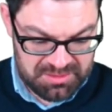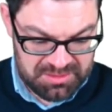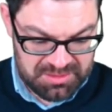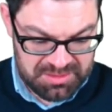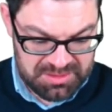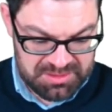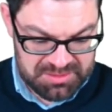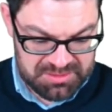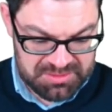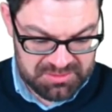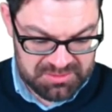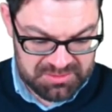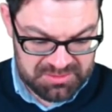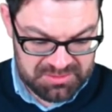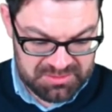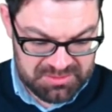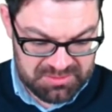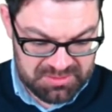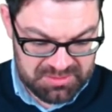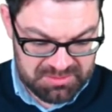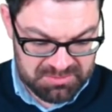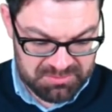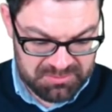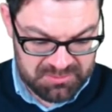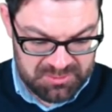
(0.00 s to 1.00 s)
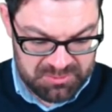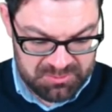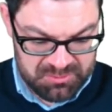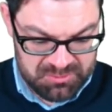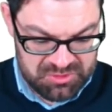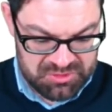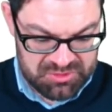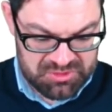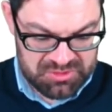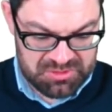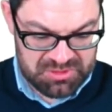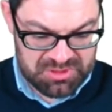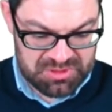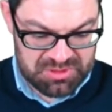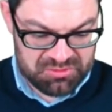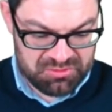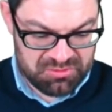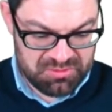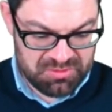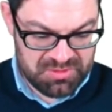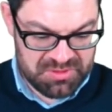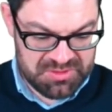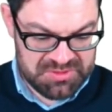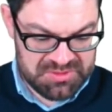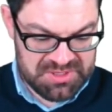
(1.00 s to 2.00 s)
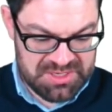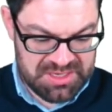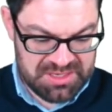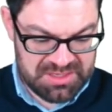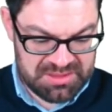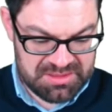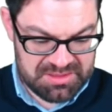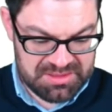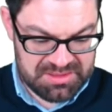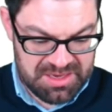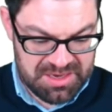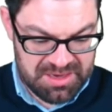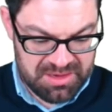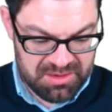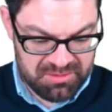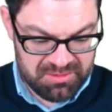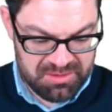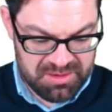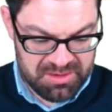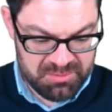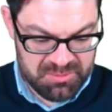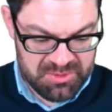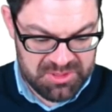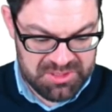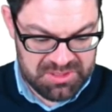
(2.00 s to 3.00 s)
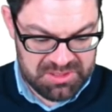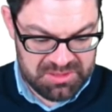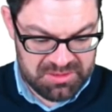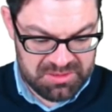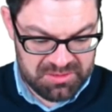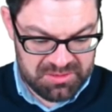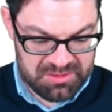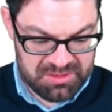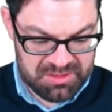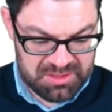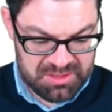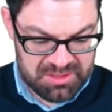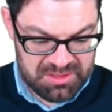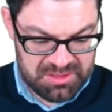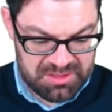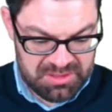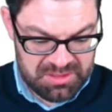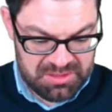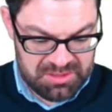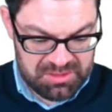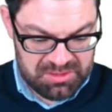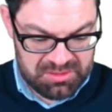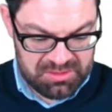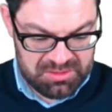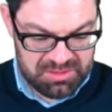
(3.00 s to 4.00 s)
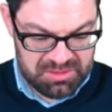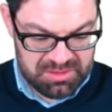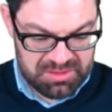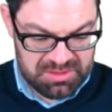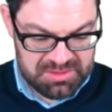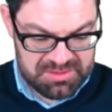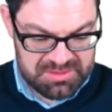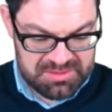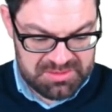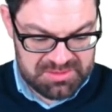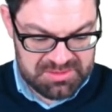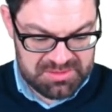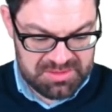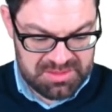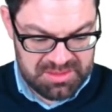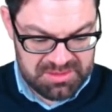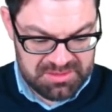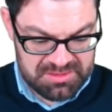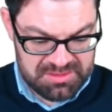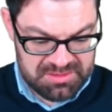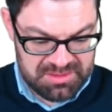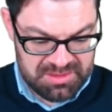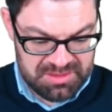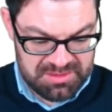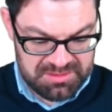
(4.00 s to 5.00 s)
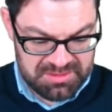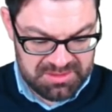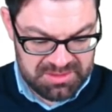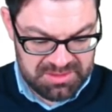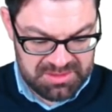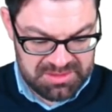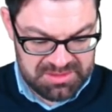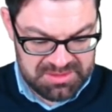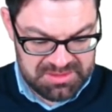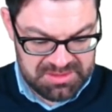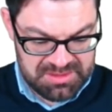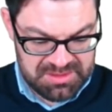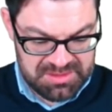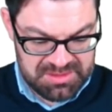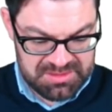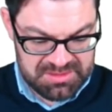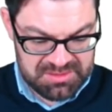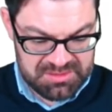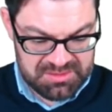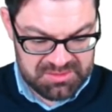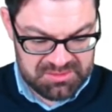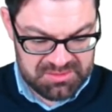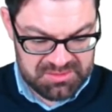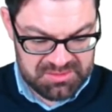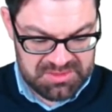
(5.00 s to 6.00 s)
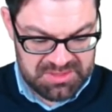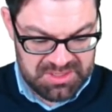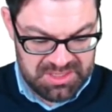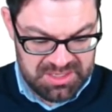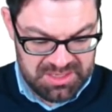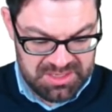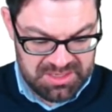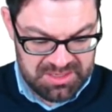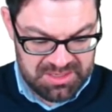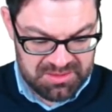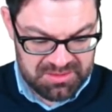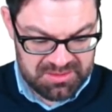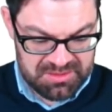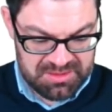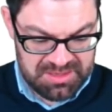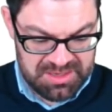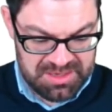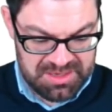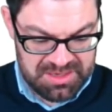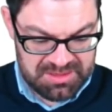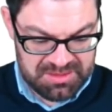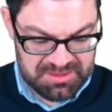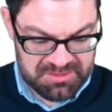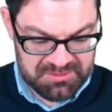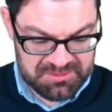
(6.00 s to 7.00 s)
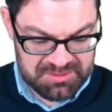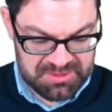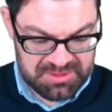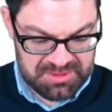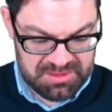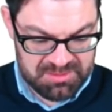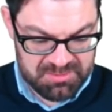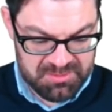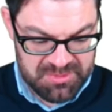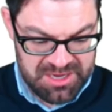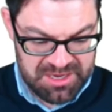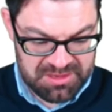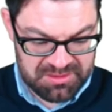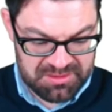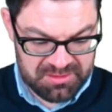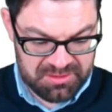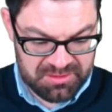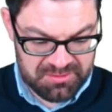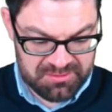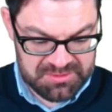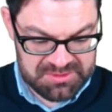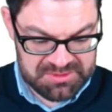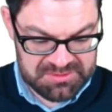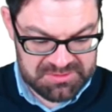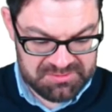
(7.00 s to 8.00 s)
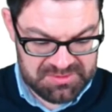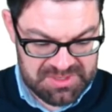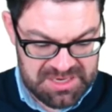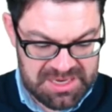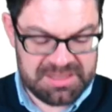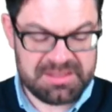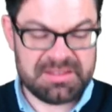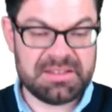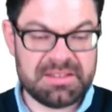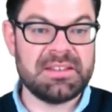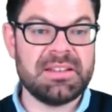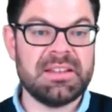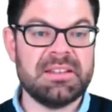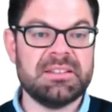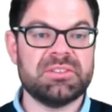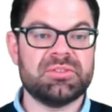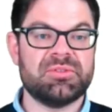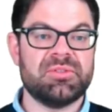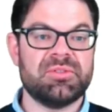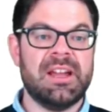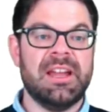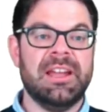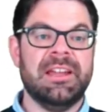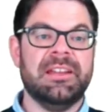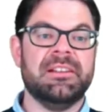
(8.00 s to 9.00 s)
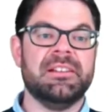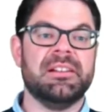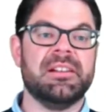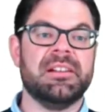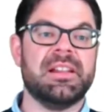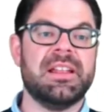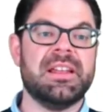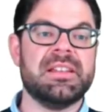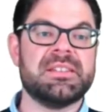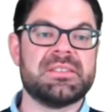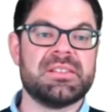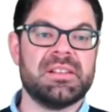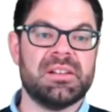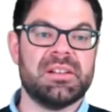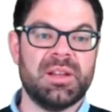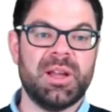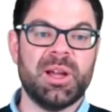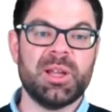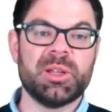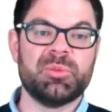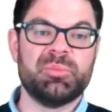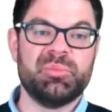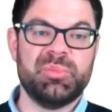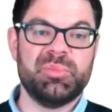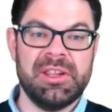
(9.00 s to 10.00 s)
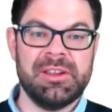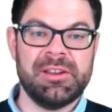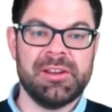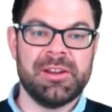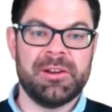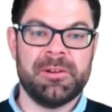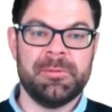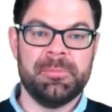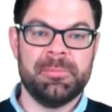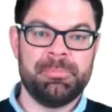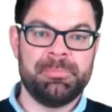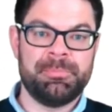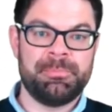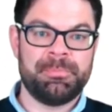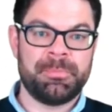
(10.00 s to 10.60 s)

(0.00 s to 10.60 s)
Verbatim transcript: Okay, so so I'm, I'm just gonna draw a second diagram here. It's, I, I think it's easy to see here that if the demand curve is flat, that, that triangle gets a lot bigger.